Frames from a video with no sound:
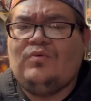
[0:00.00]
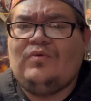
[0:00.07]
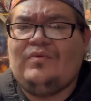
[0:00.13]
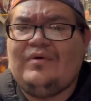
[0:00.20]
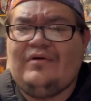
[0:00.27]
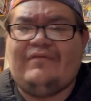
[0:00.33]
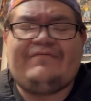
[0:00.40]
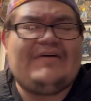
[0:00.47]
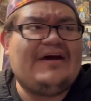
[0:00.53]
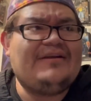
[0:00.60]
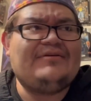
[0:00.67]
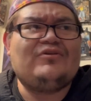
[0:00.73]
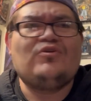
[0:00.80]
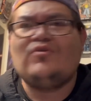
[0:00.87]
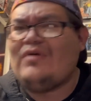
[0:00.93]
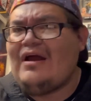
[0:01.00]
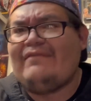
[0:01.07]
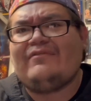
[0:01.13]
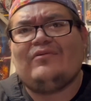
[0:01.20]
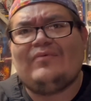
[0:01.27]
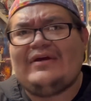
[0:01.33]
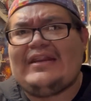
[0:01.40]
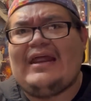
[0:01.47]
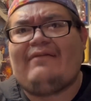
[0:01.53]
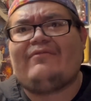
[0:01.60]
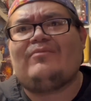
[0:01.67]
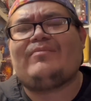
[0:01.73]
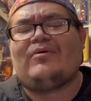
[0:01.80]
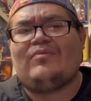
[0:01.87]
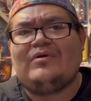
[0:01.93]
We will find out whoever, whenever,
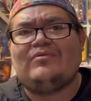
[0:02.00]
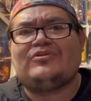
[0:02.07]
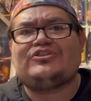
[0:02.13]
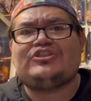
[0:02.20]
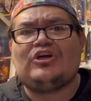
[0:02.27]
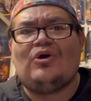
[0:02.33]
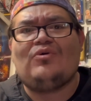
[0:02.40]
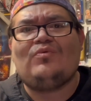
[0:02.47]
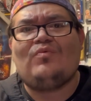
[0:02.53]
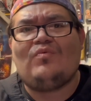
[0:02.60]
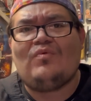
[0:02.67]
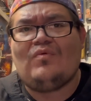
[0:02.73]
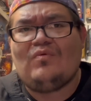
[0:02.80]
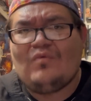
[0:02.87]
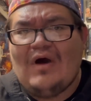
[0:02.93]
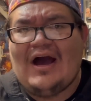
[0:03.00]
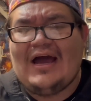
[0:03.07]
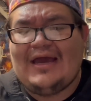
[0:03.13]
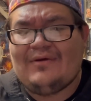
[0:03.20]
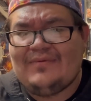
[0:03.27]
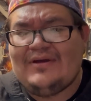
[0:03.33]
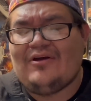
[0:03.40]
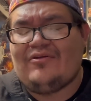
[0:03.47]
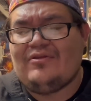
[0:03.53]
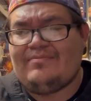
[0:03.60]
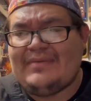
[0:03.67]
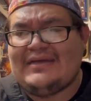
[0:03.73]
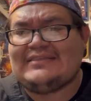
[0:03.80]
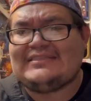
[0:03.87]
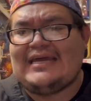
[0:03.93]
but we will show why we are the
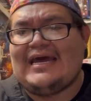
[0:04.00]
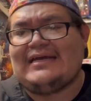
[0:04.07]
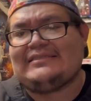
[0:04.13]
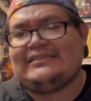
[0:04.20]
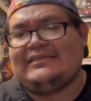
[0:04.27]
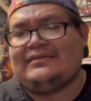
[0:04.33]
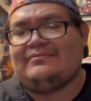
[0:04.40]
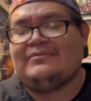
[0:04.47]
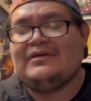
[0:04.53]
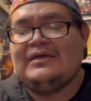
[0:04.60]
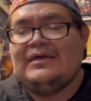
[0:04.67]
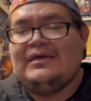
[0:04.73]
best tag team.